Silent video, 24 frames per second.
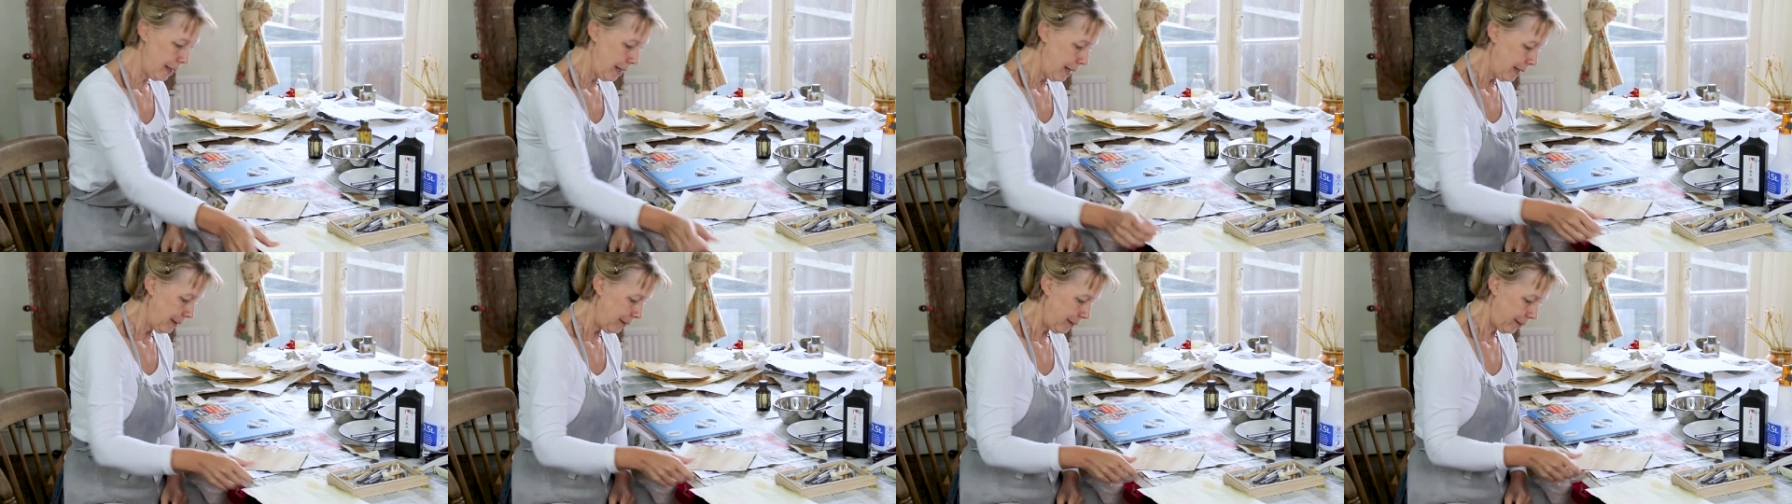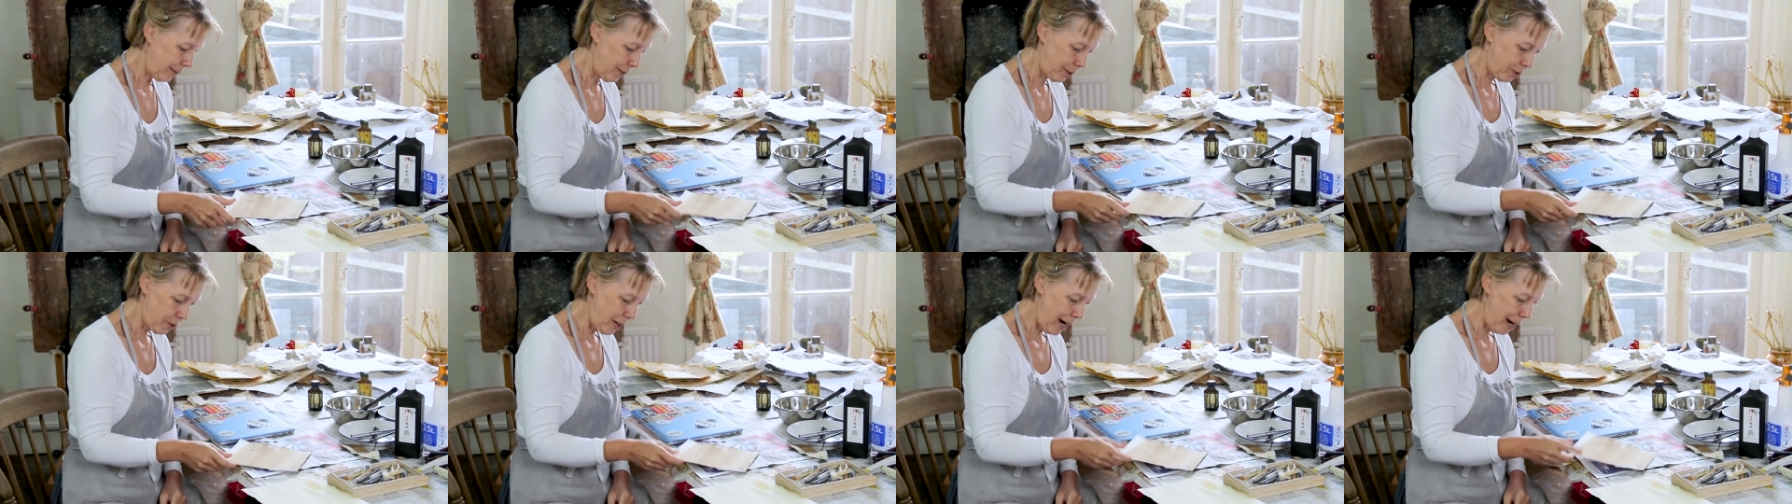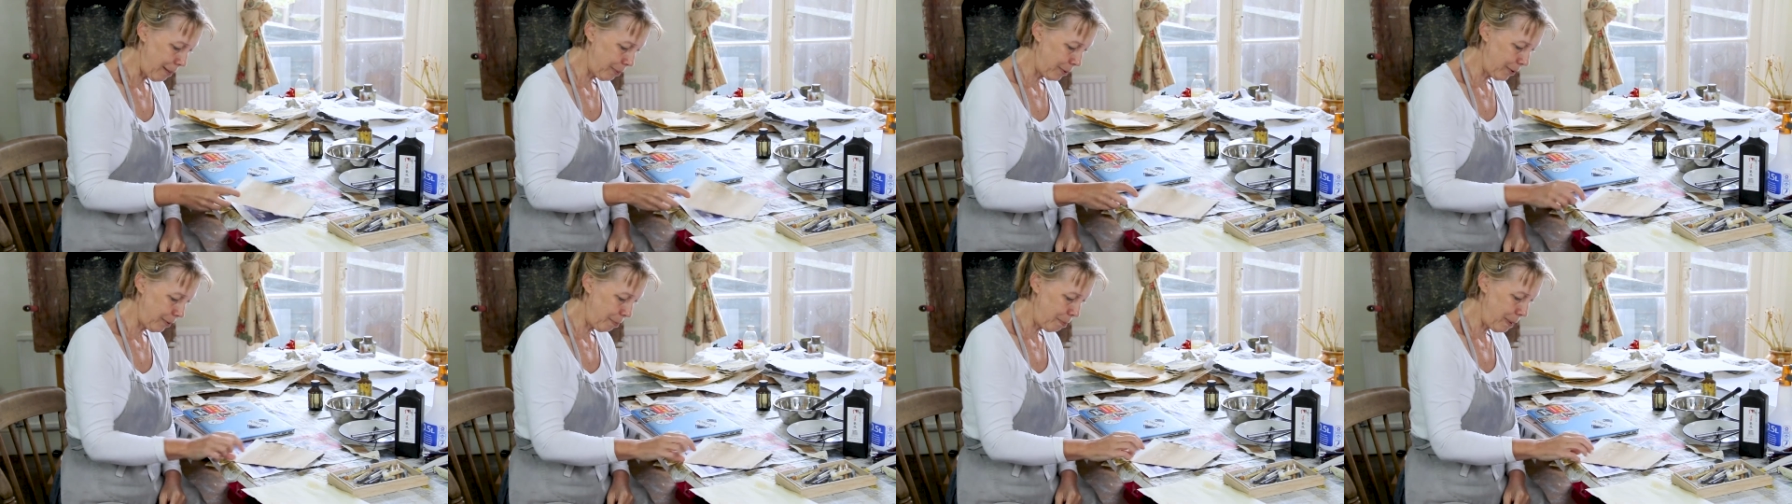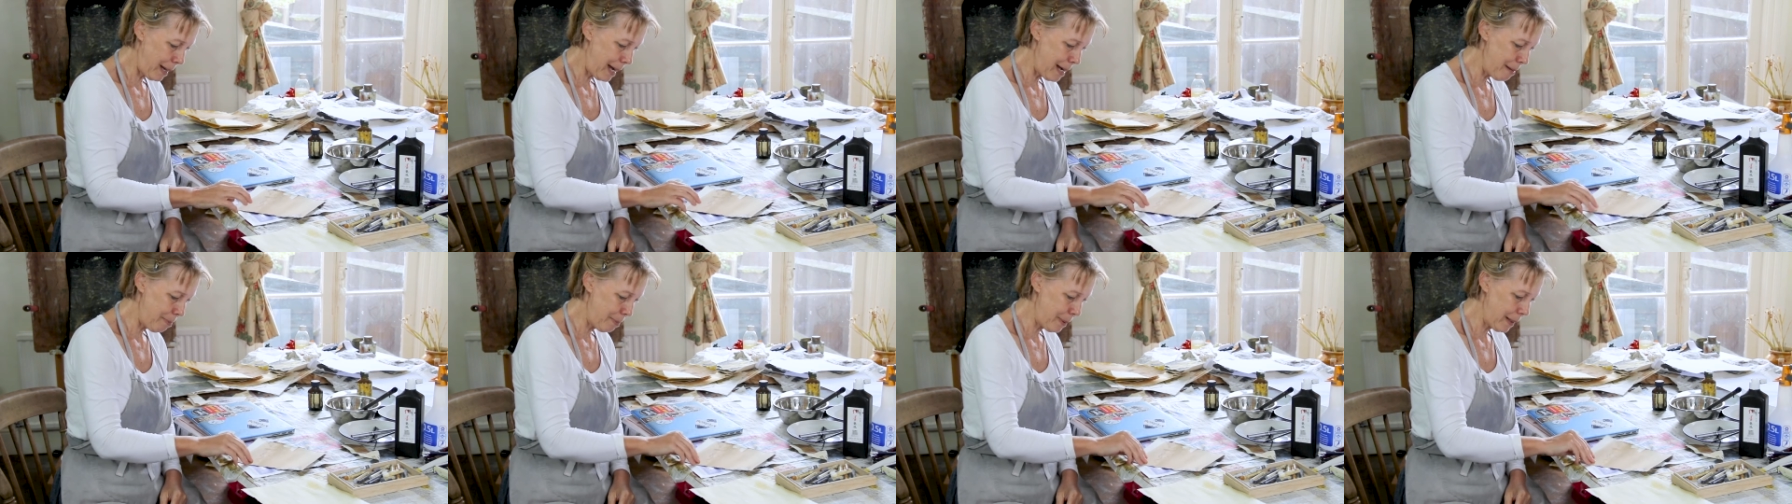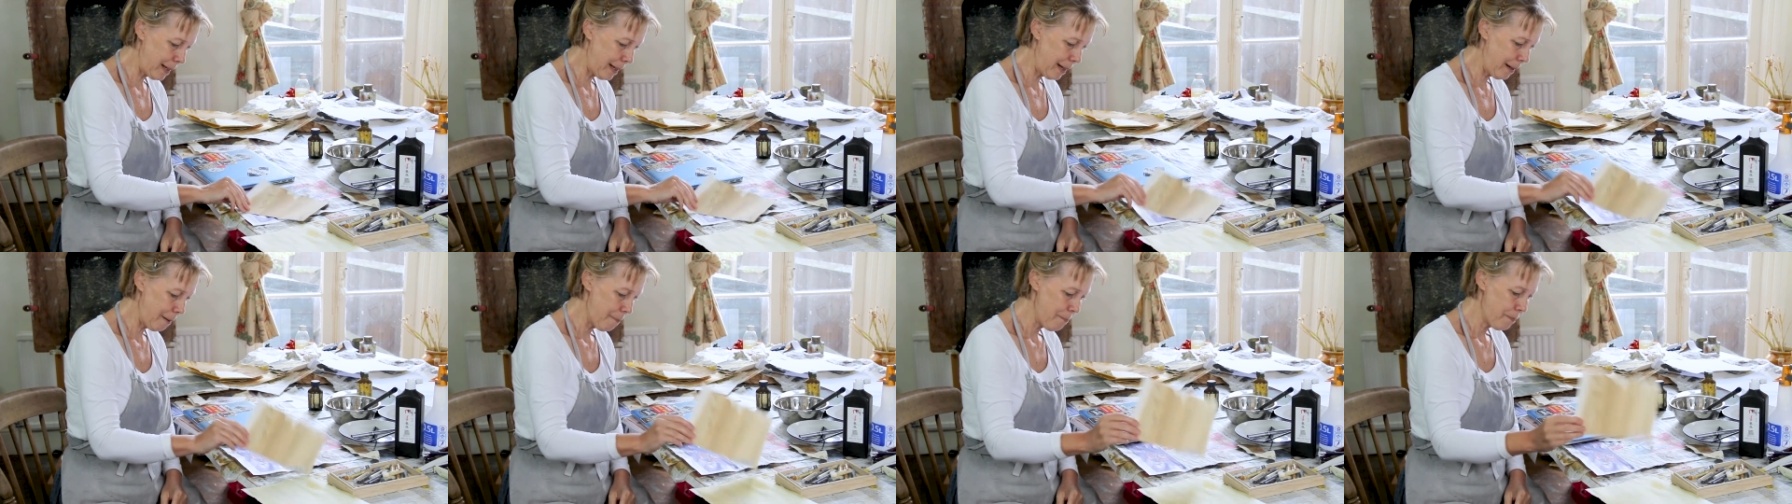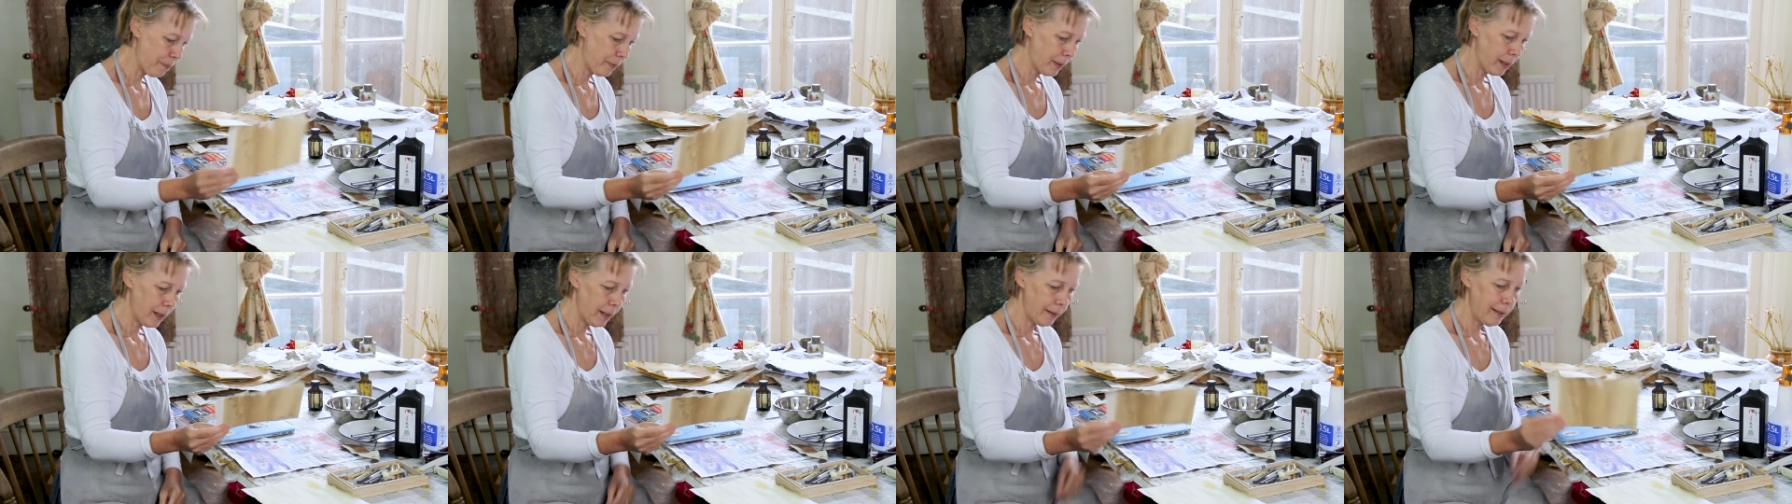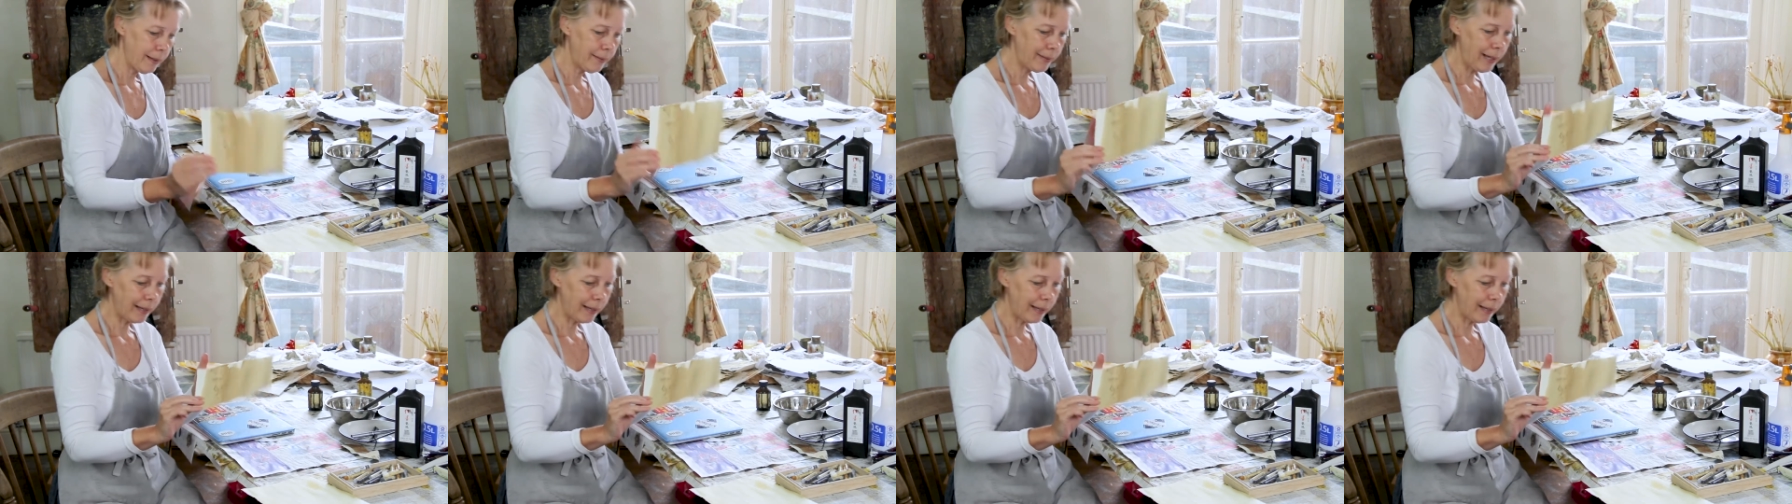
Just scraps of paper. This